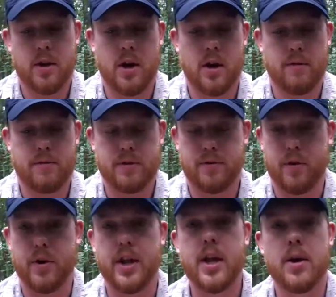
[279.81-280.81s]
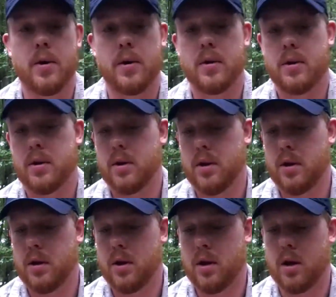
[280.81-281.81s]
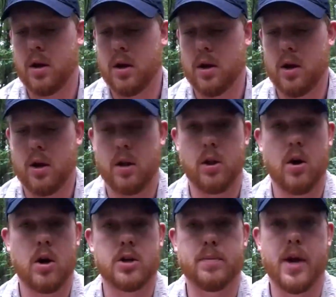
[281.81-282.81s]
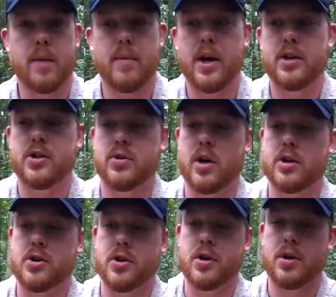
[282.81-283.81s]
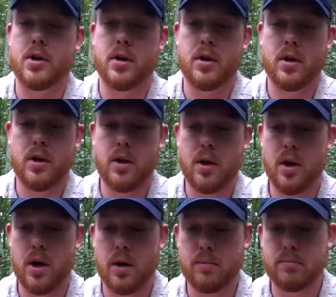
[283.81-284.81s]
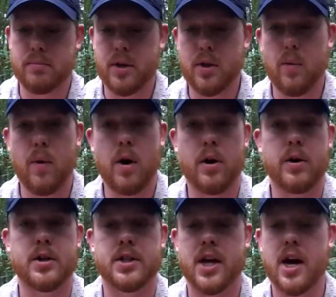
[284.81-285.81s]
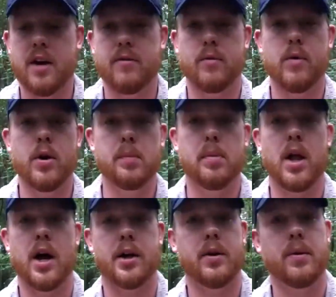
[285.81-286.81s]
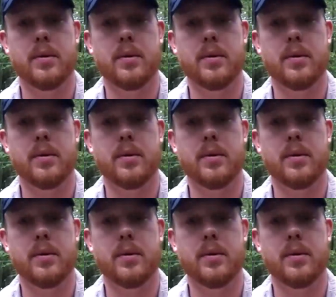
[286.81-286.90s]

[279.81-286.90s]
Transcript: If you're an eel, a large man-made structure in the water is kind of a roadblock.